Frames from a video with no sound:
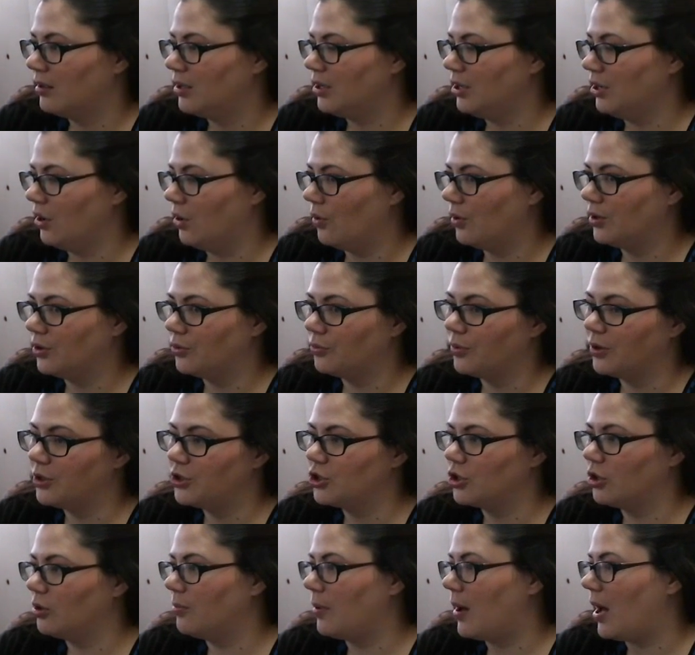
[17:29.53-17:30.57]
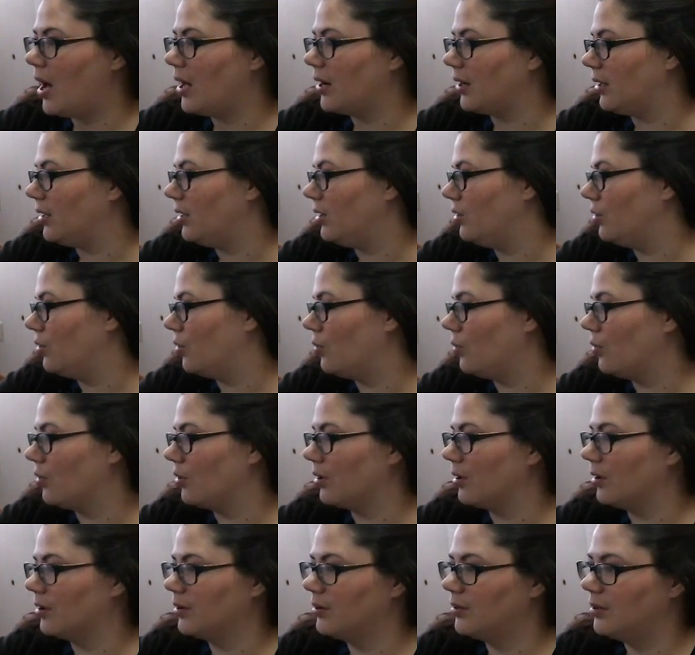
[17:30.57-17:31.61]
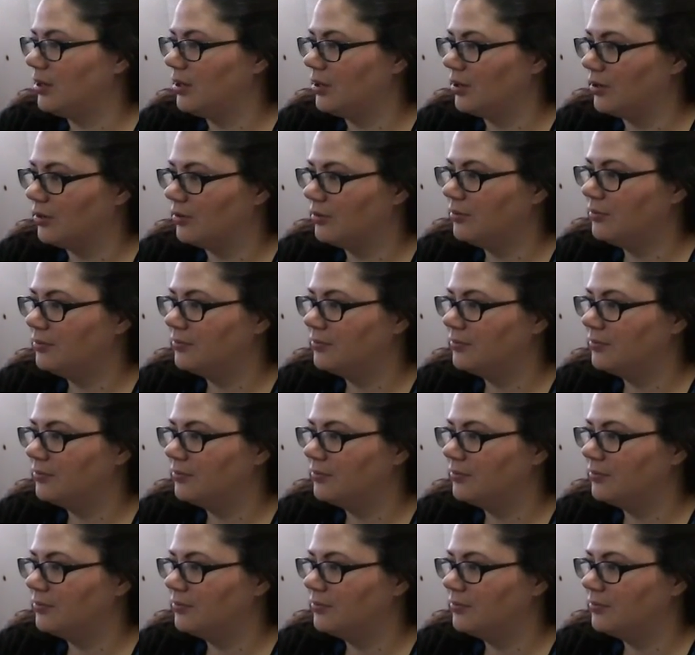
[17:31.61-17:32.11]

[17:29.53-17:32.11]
you know, an original body well, or that's, that's you know.